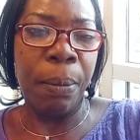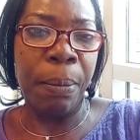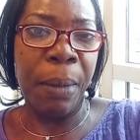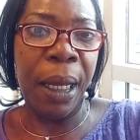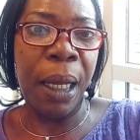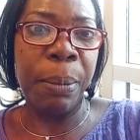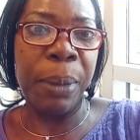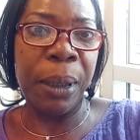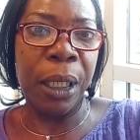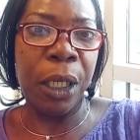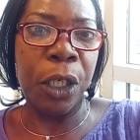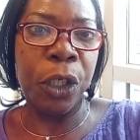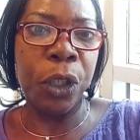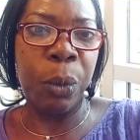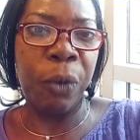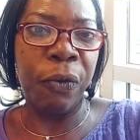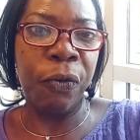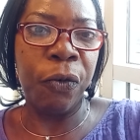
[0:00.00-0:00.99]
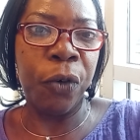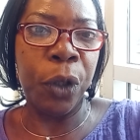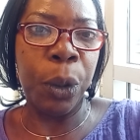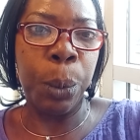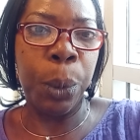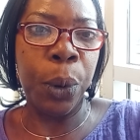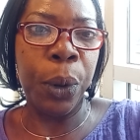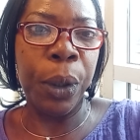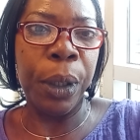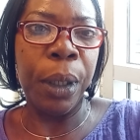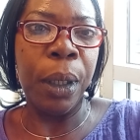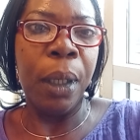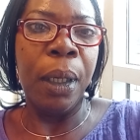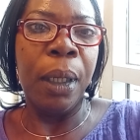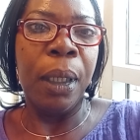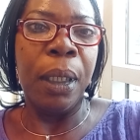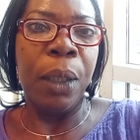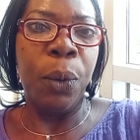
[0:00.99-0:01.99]
my application before the board,
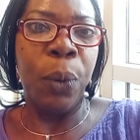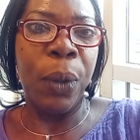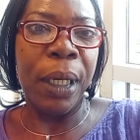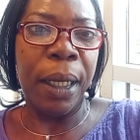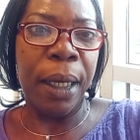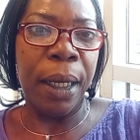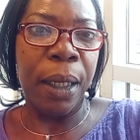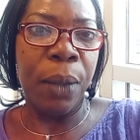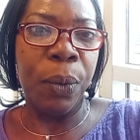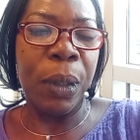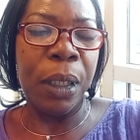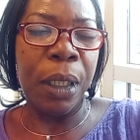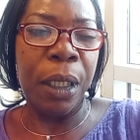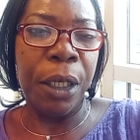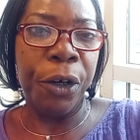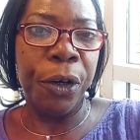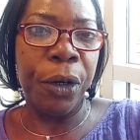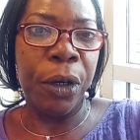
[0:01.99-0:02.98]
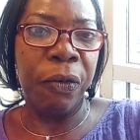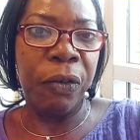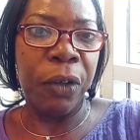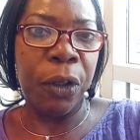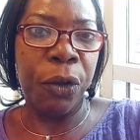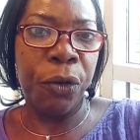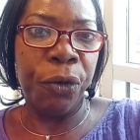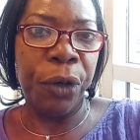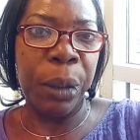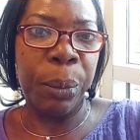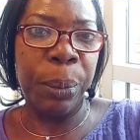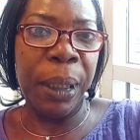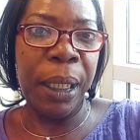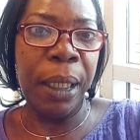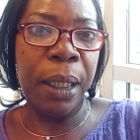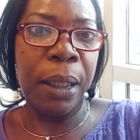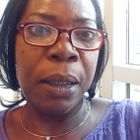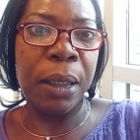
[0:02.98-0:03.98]
went ahead with the hearing of the three
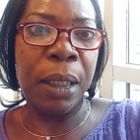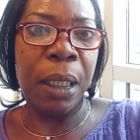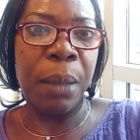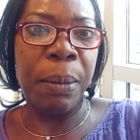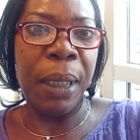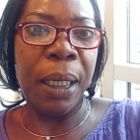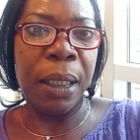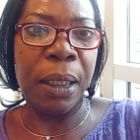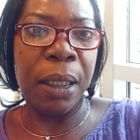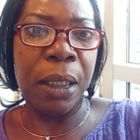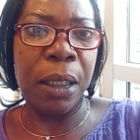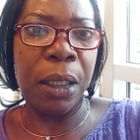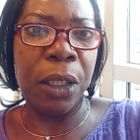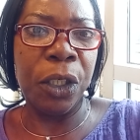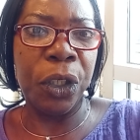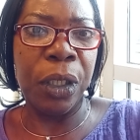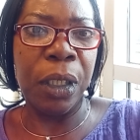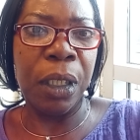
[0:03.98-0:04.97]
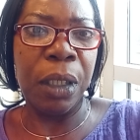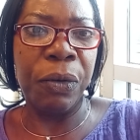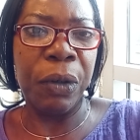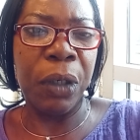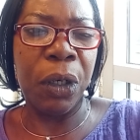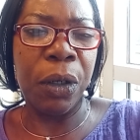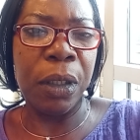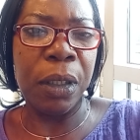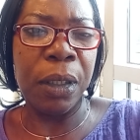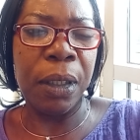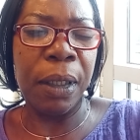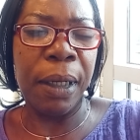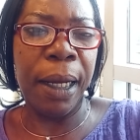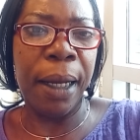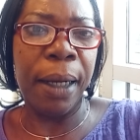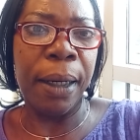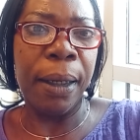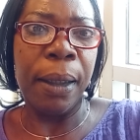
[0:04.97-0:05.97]
appeals and make a decision in regards to
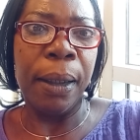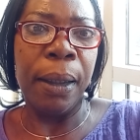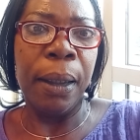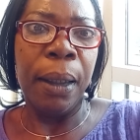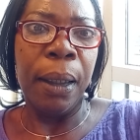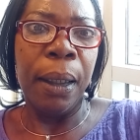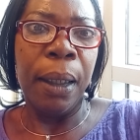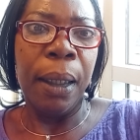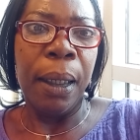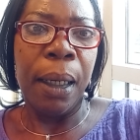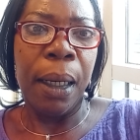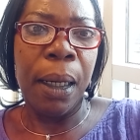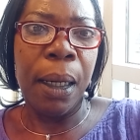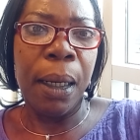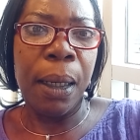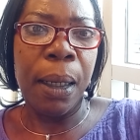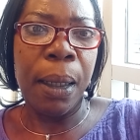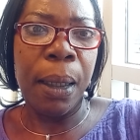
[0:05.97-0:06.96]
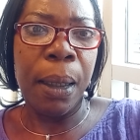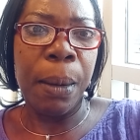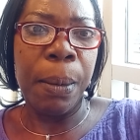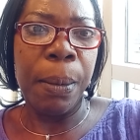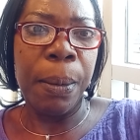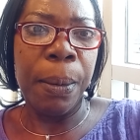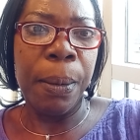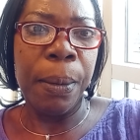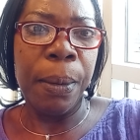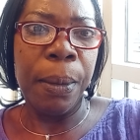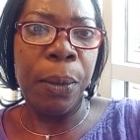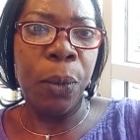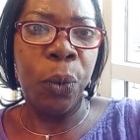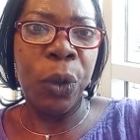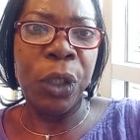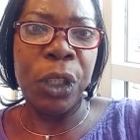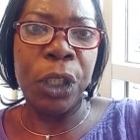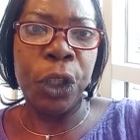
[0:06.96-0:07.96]
that, um,
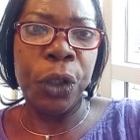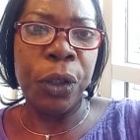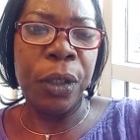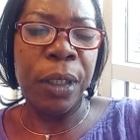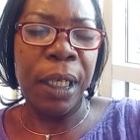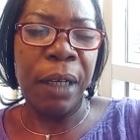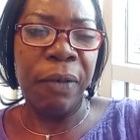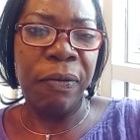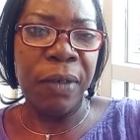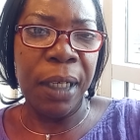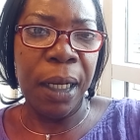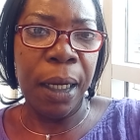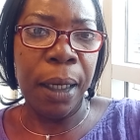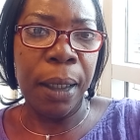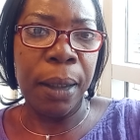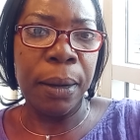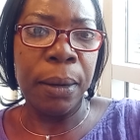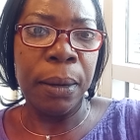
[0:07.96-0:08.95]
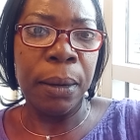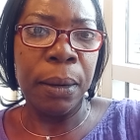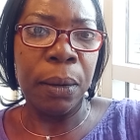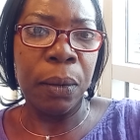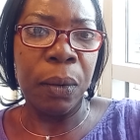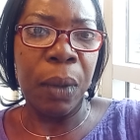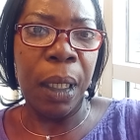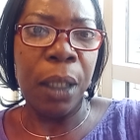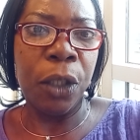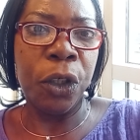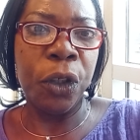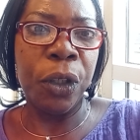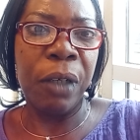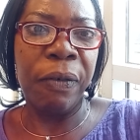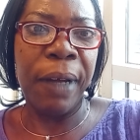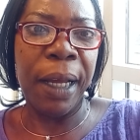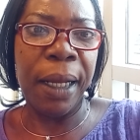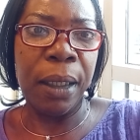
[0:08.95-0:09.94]
which it shouldn't have done. Okay, it should
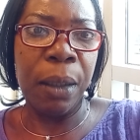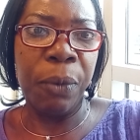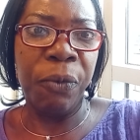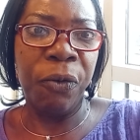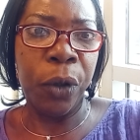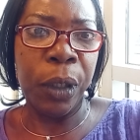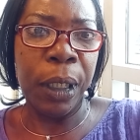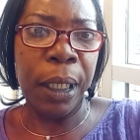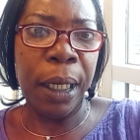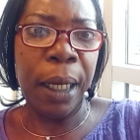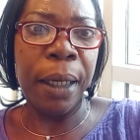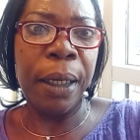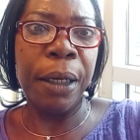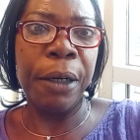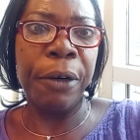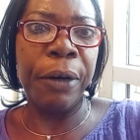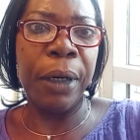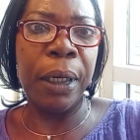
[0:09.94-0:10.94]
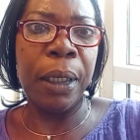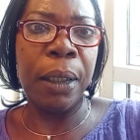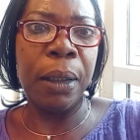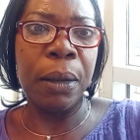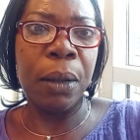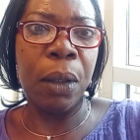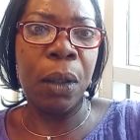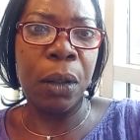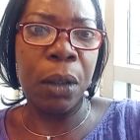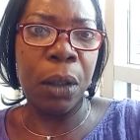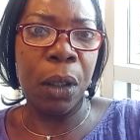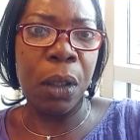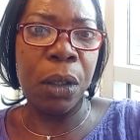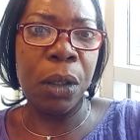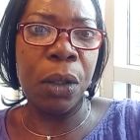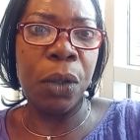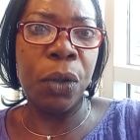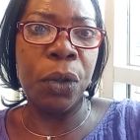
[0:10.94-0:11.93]
have had the voir dire hearing on the
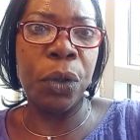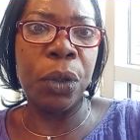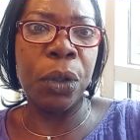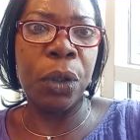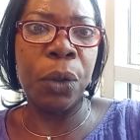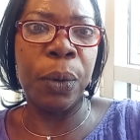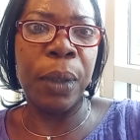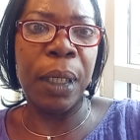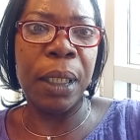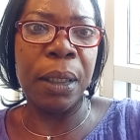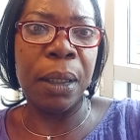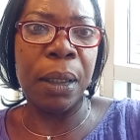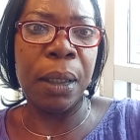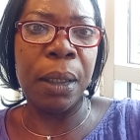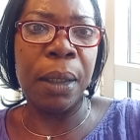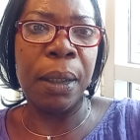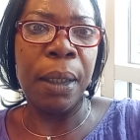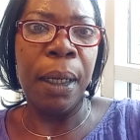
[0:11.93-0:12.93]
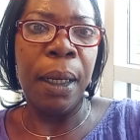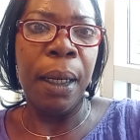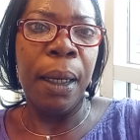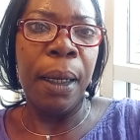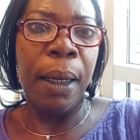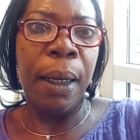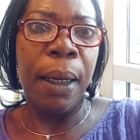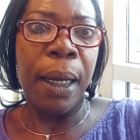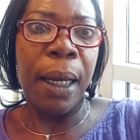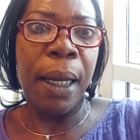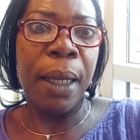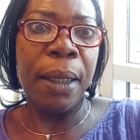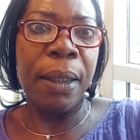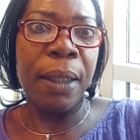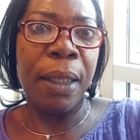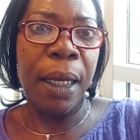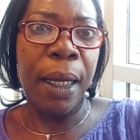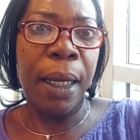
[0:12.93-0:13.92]
constitutional question,
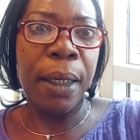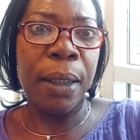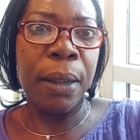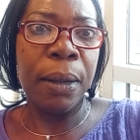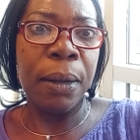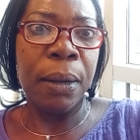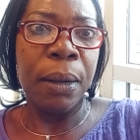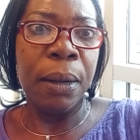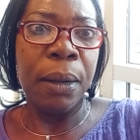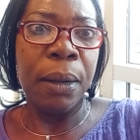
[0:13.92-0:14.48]
and then